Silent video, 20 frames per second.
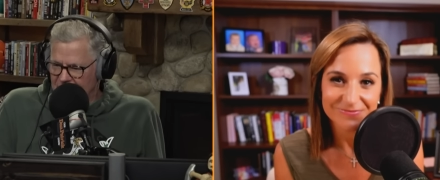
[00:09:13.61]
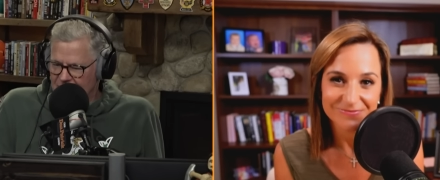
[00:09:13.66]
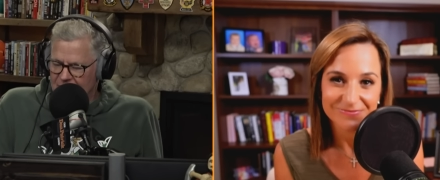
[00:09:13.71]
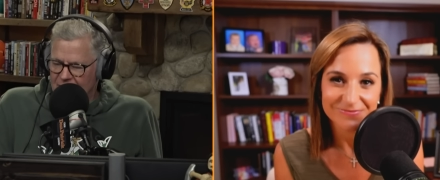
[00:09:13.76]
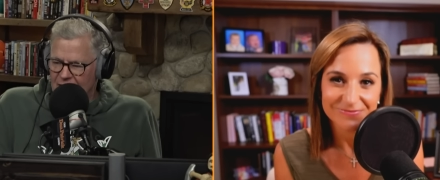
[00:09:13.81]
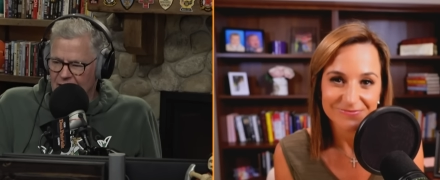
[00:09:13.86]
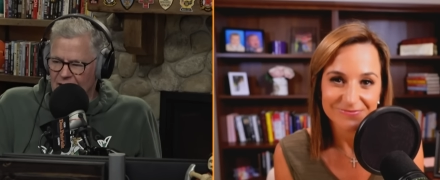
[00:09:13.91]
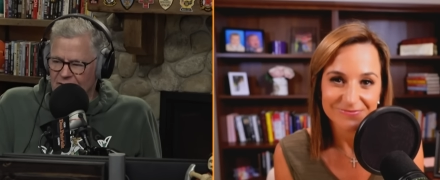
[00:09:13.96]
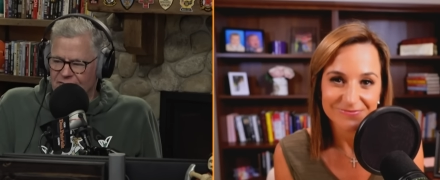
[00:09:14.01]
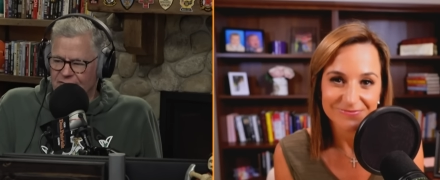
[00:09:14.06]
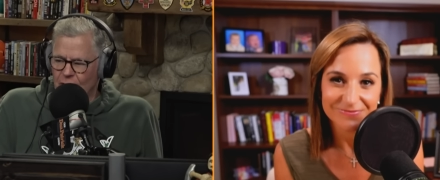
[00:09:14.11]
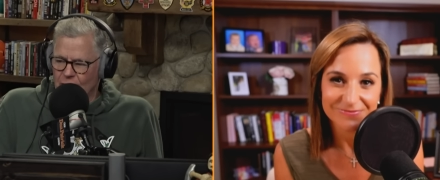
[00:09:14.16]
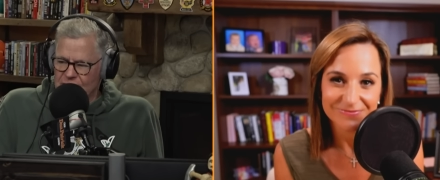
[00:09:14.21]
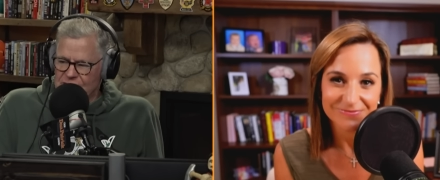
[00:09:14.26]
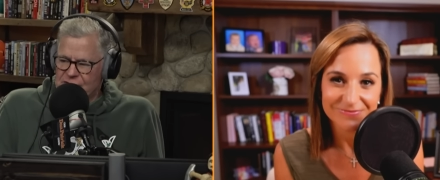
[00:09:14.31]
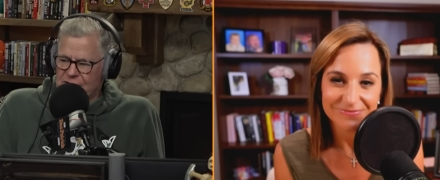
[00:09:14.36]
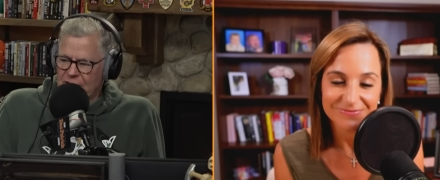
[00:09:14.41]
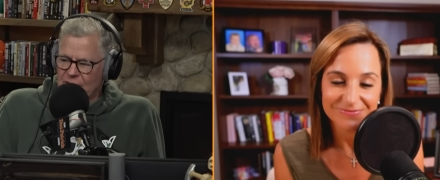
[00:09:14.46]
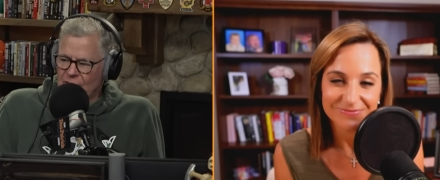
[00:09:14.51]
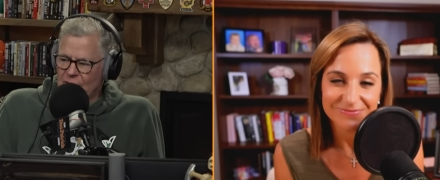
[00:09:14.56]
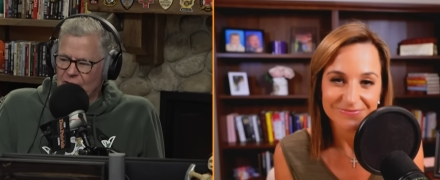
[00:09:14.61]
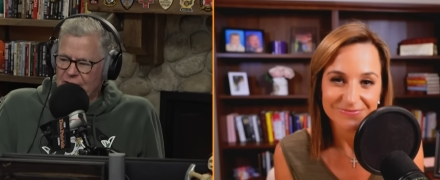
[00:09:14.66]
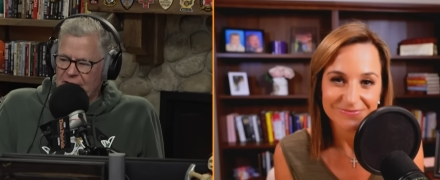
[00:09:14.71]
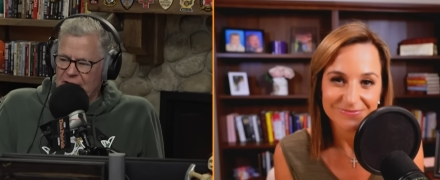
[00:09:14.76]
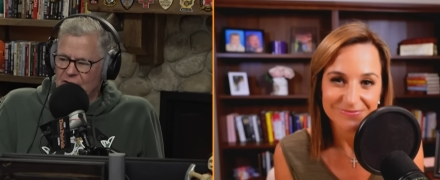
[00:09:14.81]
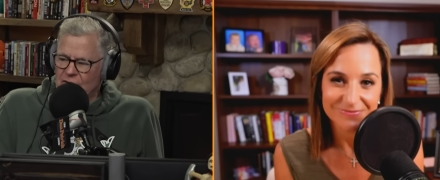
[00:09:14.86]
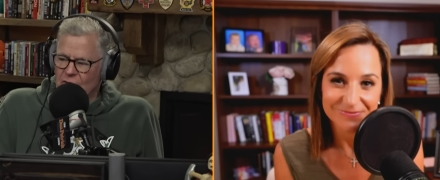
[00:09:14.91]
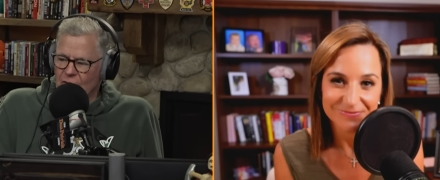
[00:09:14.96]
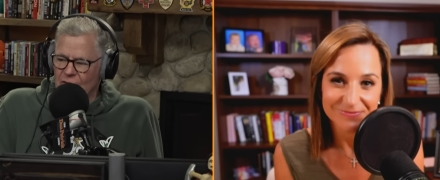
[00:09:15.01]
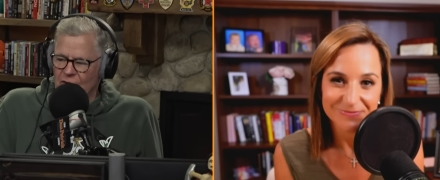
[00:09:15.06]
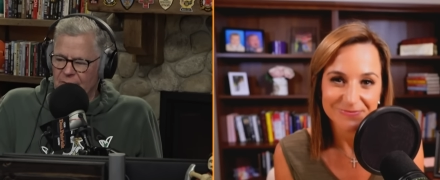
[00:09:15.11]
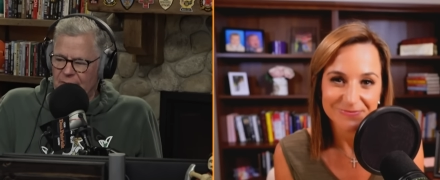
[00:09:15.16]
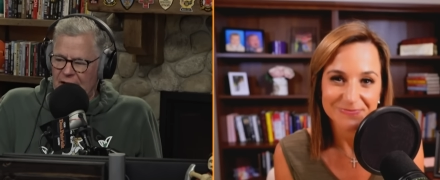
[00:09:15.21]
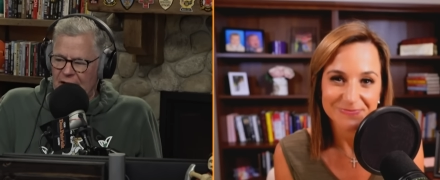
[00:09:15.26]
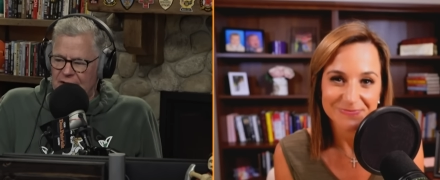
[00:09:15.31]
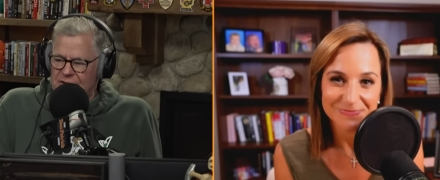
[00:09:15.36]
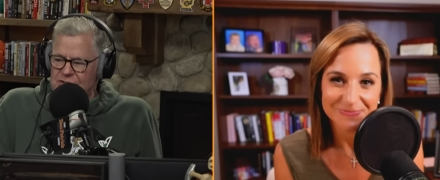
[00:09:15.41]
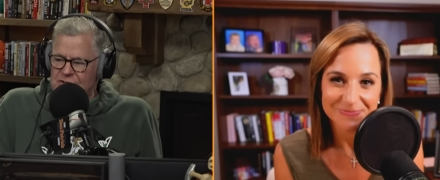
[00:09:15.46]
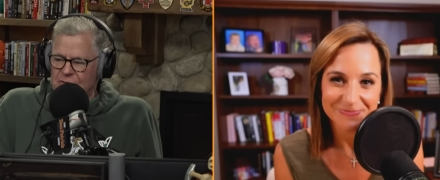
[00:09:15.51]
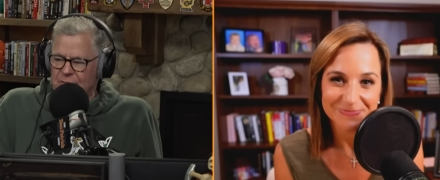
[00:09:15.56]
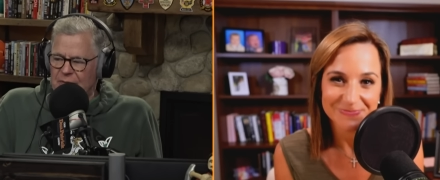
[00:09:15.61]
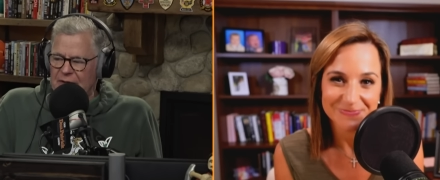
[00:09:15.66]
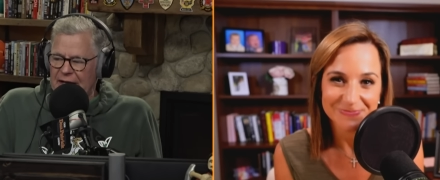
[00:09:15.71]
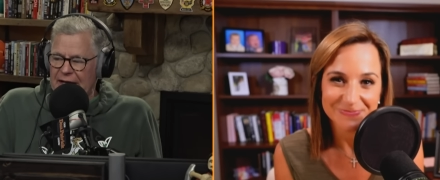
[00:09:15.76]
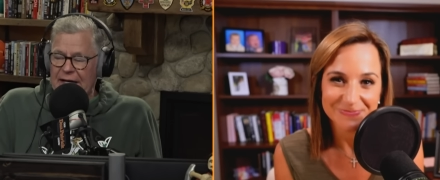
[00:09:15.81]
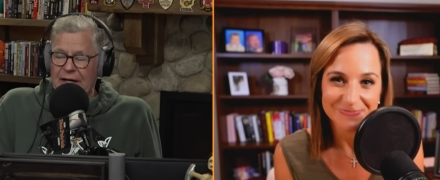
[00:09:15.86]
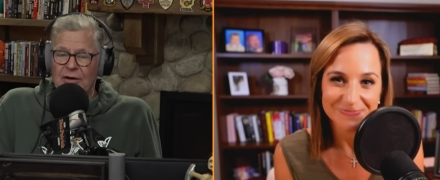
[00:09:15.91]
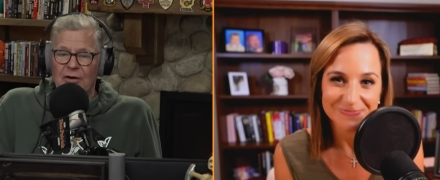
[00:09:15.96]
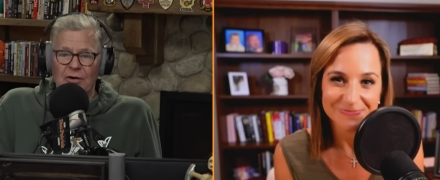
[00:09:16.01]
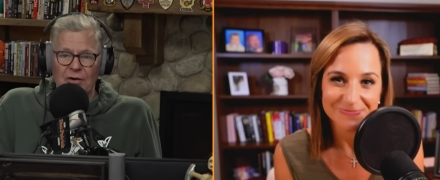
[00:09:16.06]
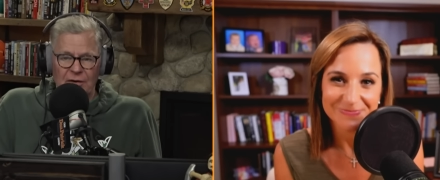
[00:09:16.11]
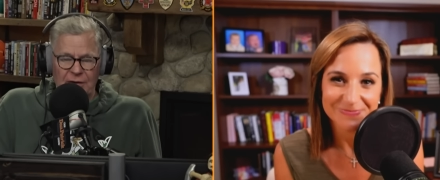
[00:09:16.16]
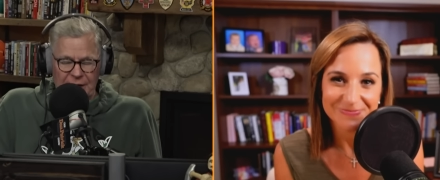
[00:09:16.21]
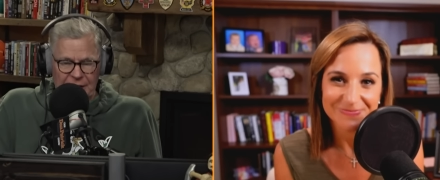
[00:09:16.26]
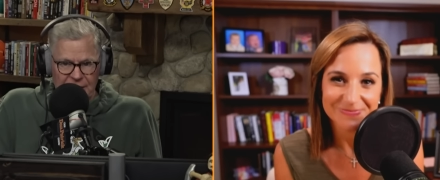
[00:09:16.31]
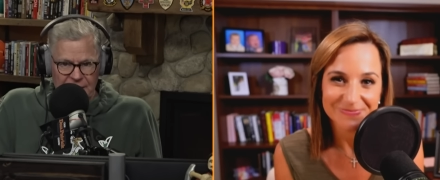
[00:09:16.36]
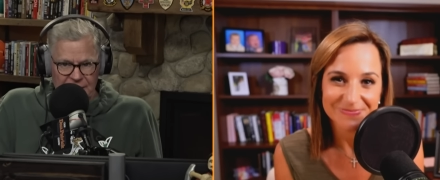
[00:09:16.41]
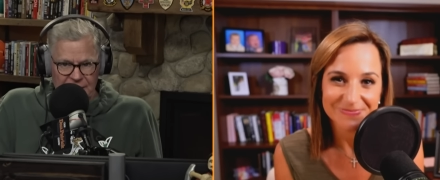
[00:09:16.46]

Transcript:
Speaker 1: of forcing rookie quarterbacks to play early.